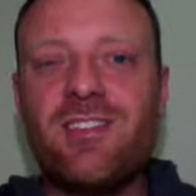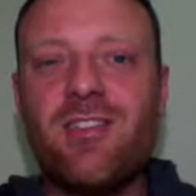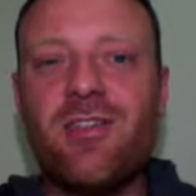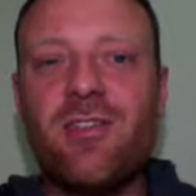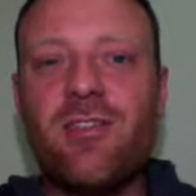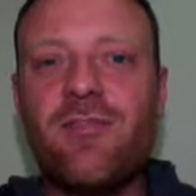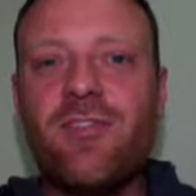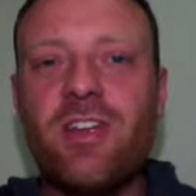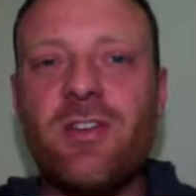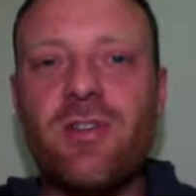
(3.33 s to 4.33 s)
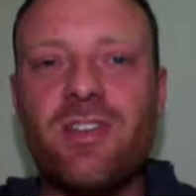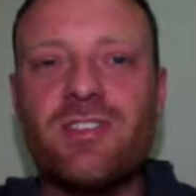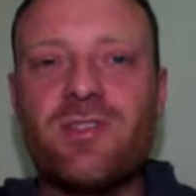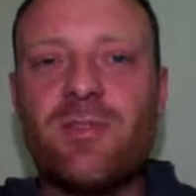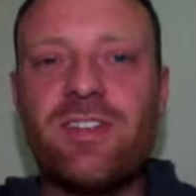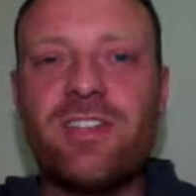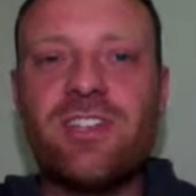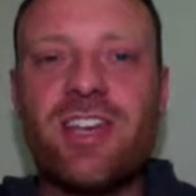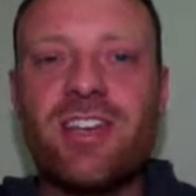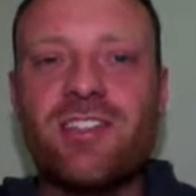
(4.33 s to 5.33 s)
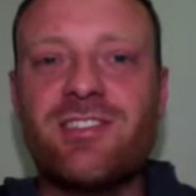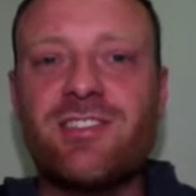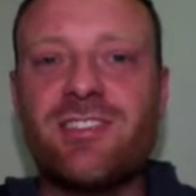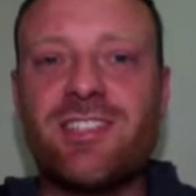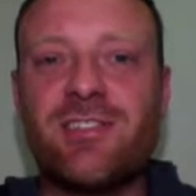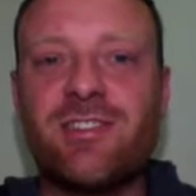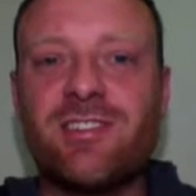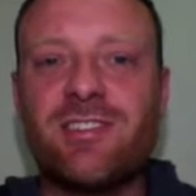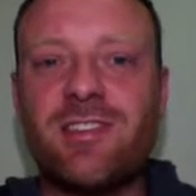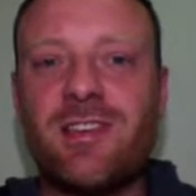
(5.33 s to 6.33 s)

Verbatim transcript: the third video in the Swift Education series.